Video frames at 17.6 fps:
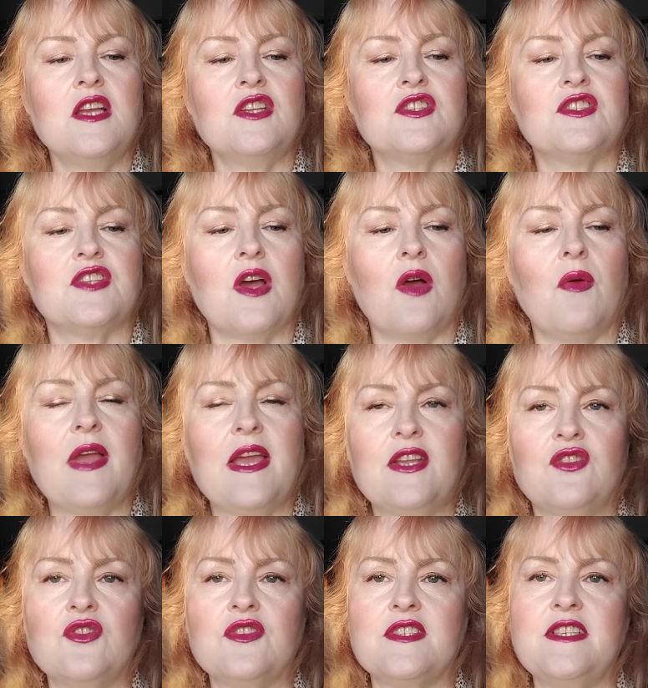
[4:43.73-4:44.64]
So
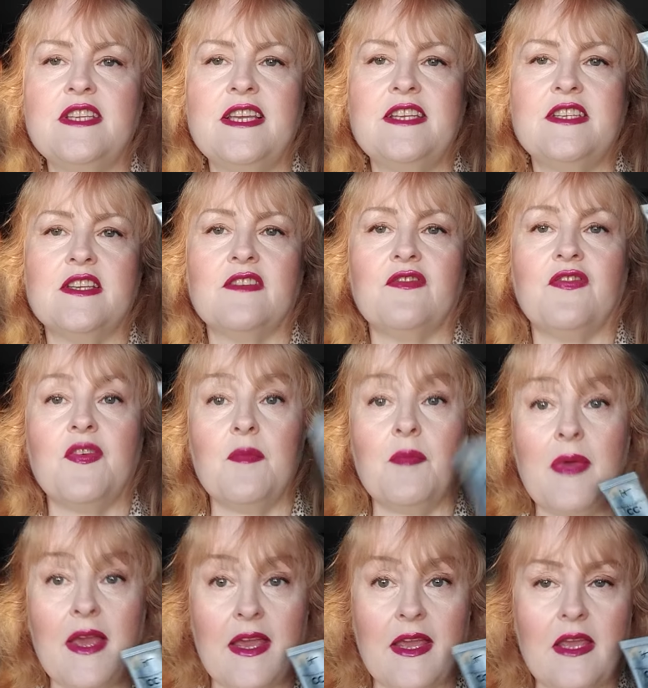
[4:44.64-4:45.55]
it does need, for
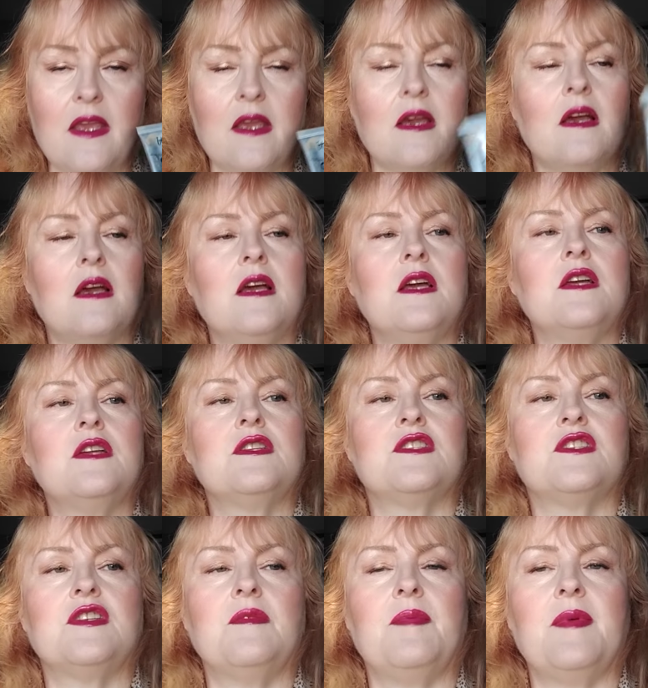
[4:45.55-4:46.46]
me,
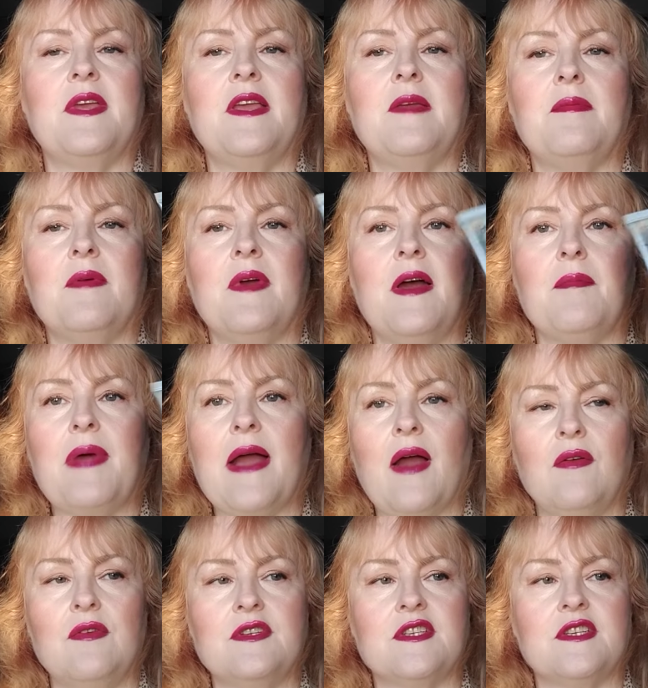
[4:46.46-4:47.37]
to be
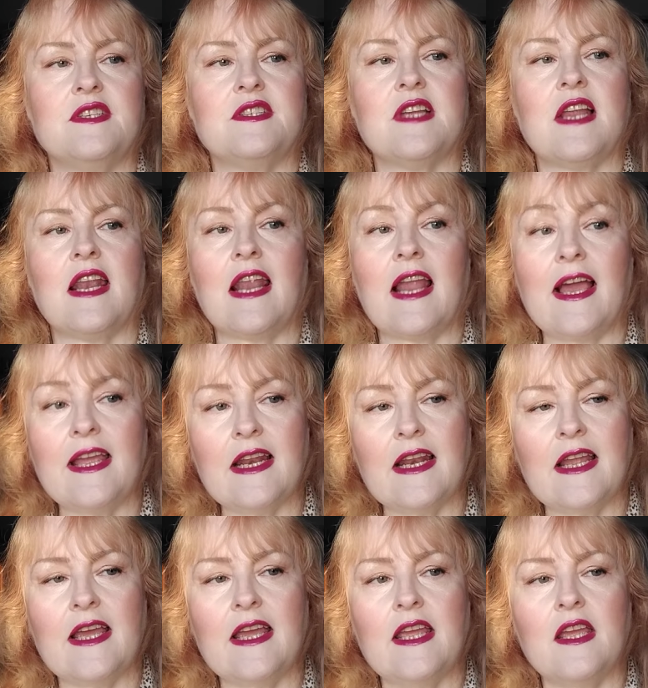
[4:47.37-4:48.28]
powdered
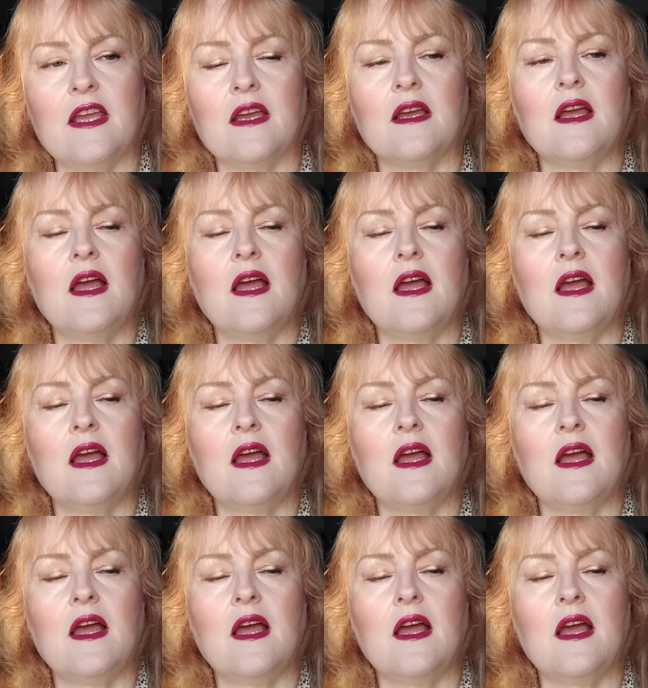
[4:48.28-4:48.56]
lightly,